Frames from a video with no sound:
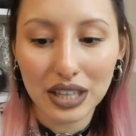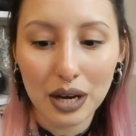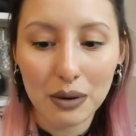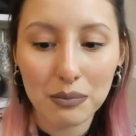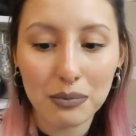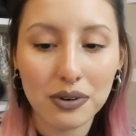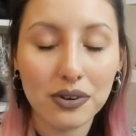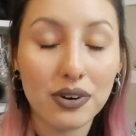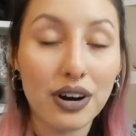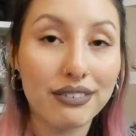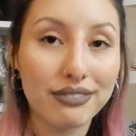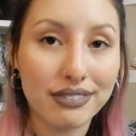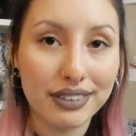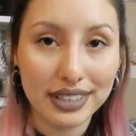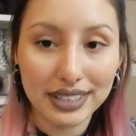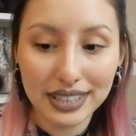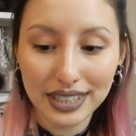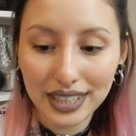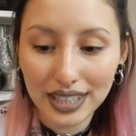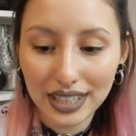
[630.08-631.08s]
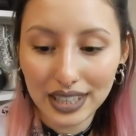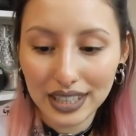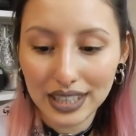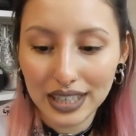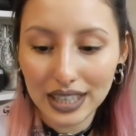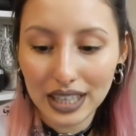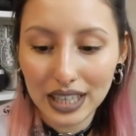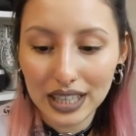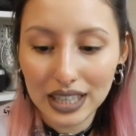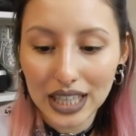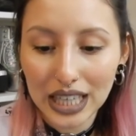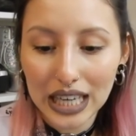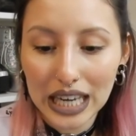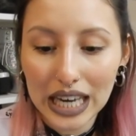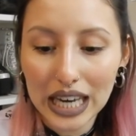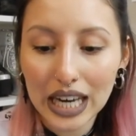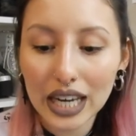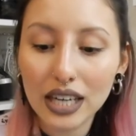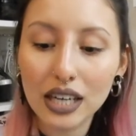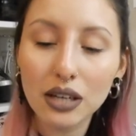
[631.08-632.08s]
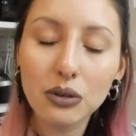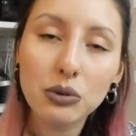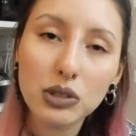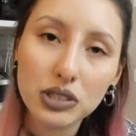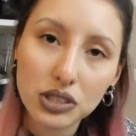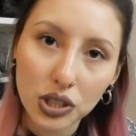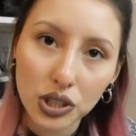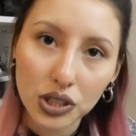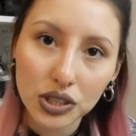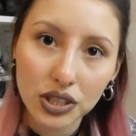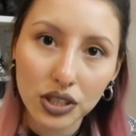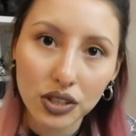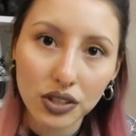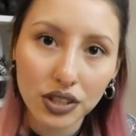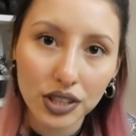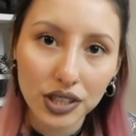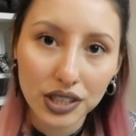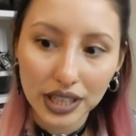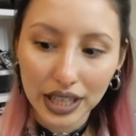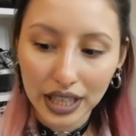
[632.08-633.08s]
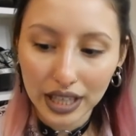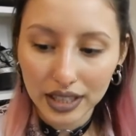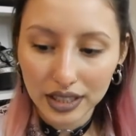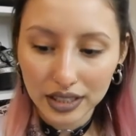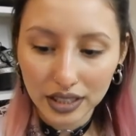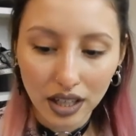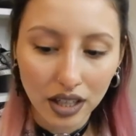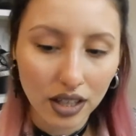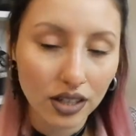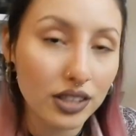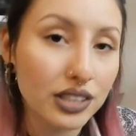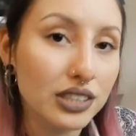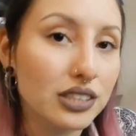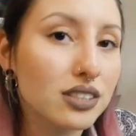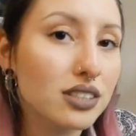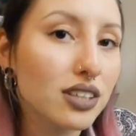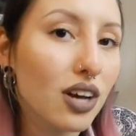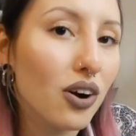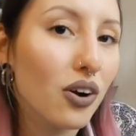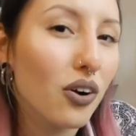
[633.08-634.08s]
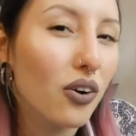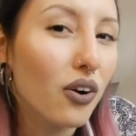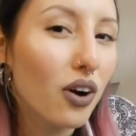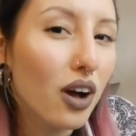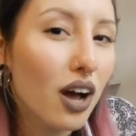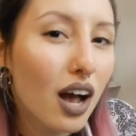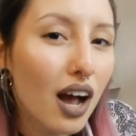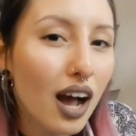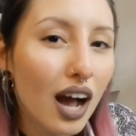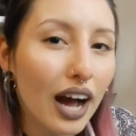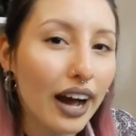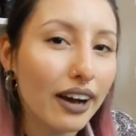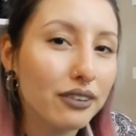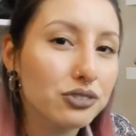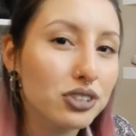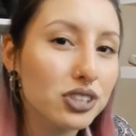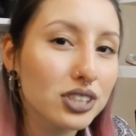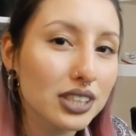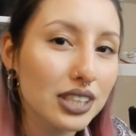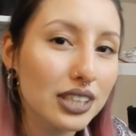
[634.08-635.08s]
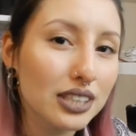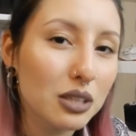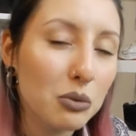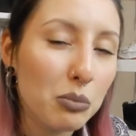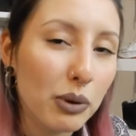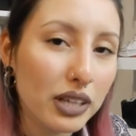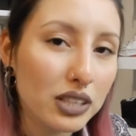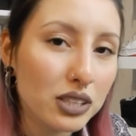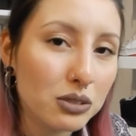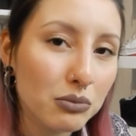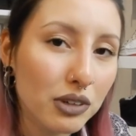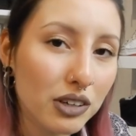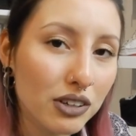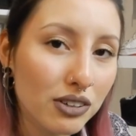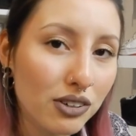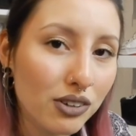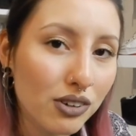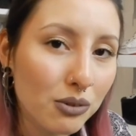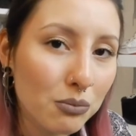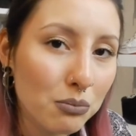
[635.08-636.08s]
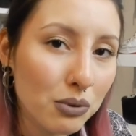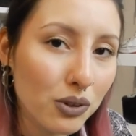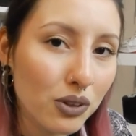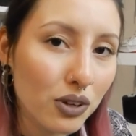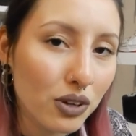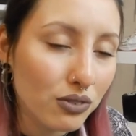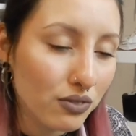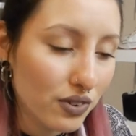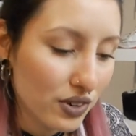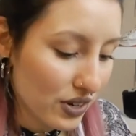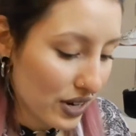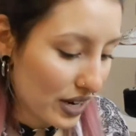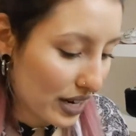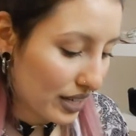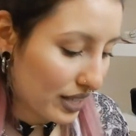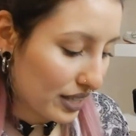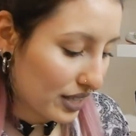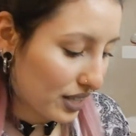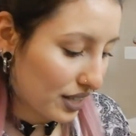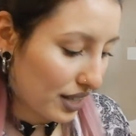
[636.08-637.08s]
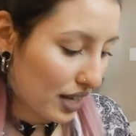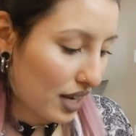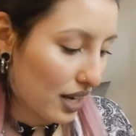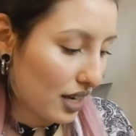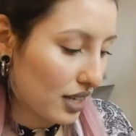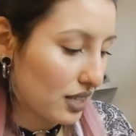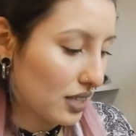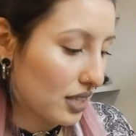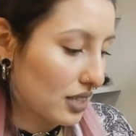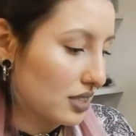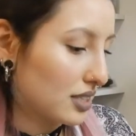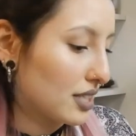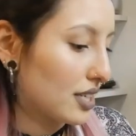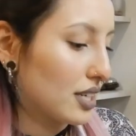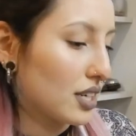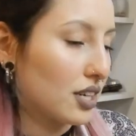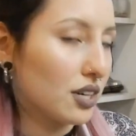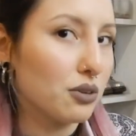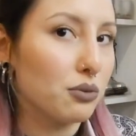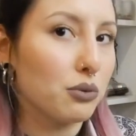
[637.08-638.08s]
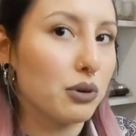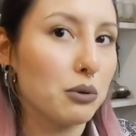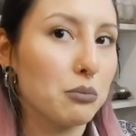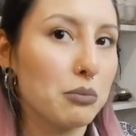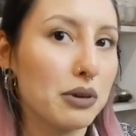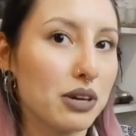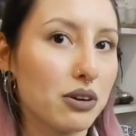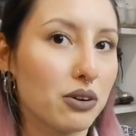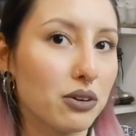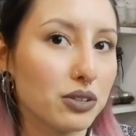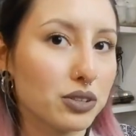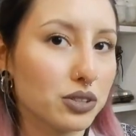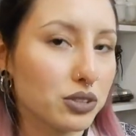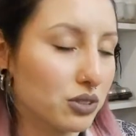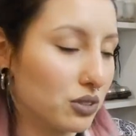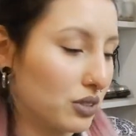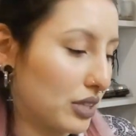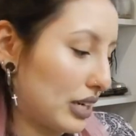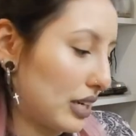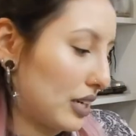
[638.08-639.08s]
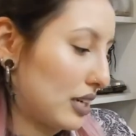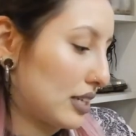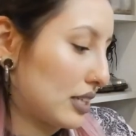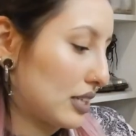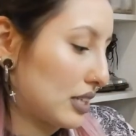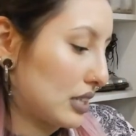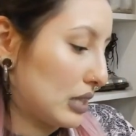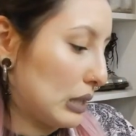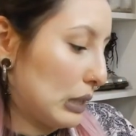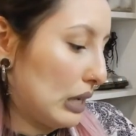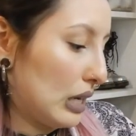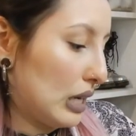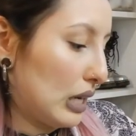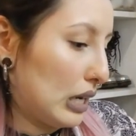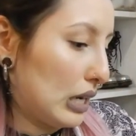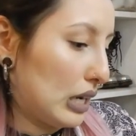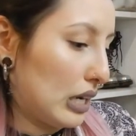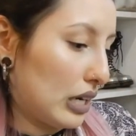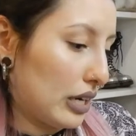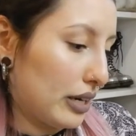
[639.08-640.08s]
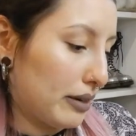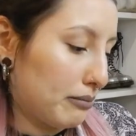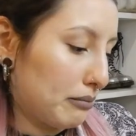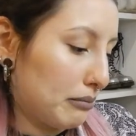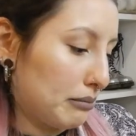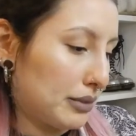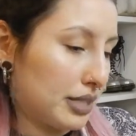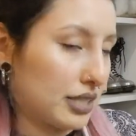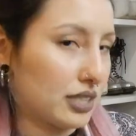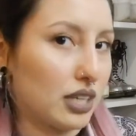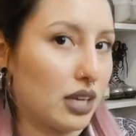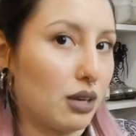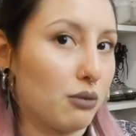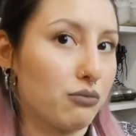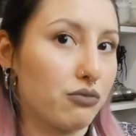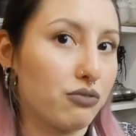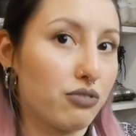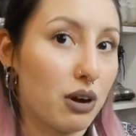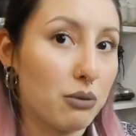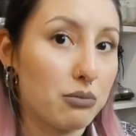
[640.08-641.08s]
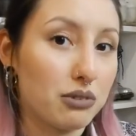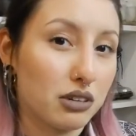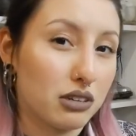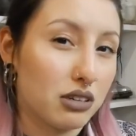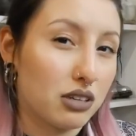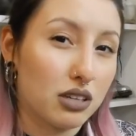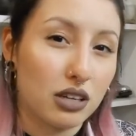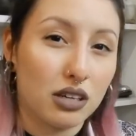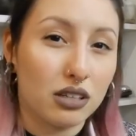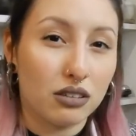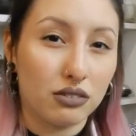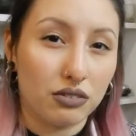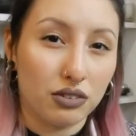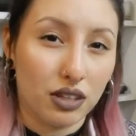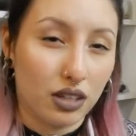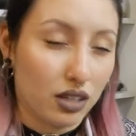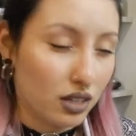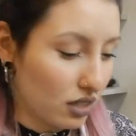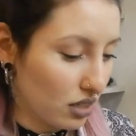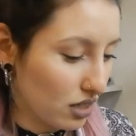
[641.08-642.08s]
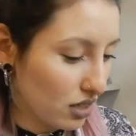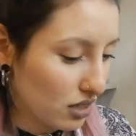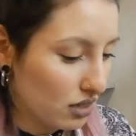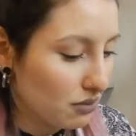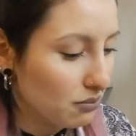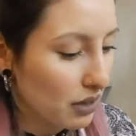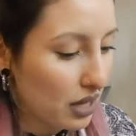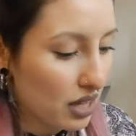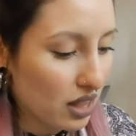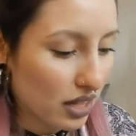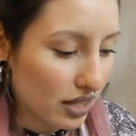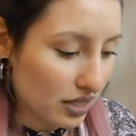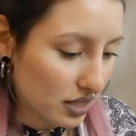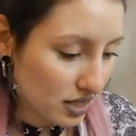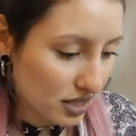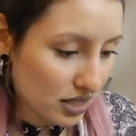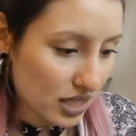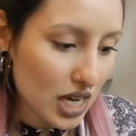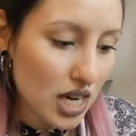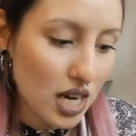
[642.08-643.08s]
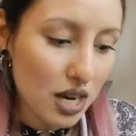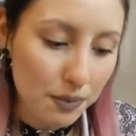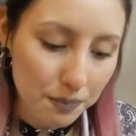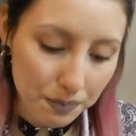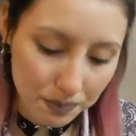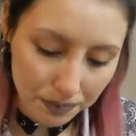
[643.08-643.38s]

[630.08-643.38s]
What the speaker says: Club graphic tee, and it was also $38. So after seeing the But Tomorrow Will Pull Over, I think this year will be also like the same fabric kind of thing, but let's see.